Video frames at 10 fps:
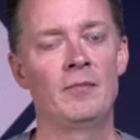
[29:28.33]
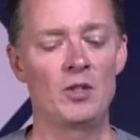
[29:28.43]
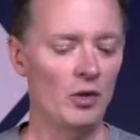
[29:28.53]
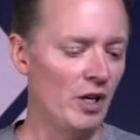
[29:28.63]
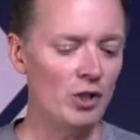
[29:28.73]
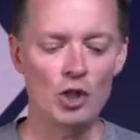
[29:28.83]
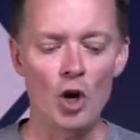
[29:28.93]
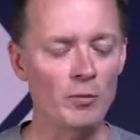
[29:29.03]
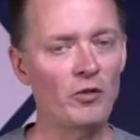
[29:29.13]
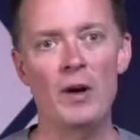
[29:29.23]
And so here's
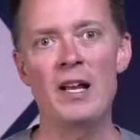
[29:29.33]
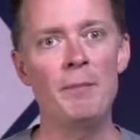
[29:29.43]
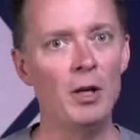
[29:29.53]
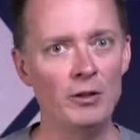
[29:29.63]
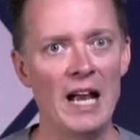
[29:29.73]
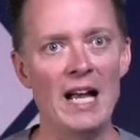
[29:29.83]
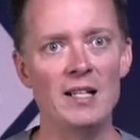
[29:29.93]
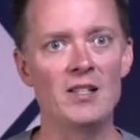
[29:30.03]
Job's friend, Bildad.